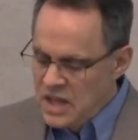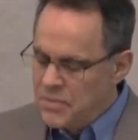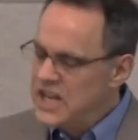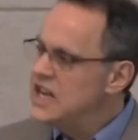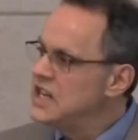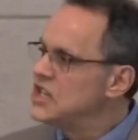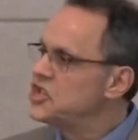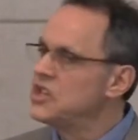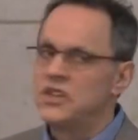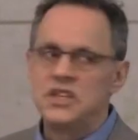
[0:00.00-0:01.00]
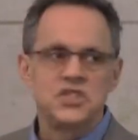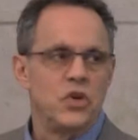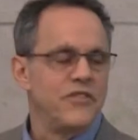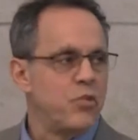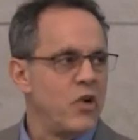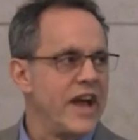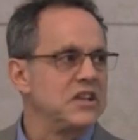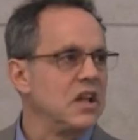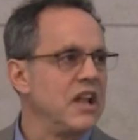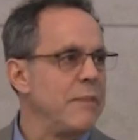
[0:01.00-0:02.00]
But in addition to this sort of
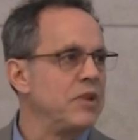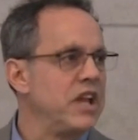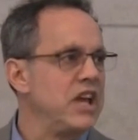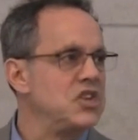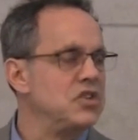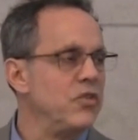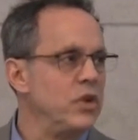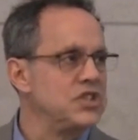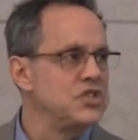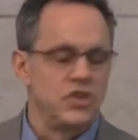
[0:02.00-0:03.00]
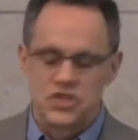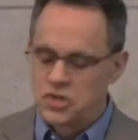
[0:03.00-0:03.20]
practical application of research,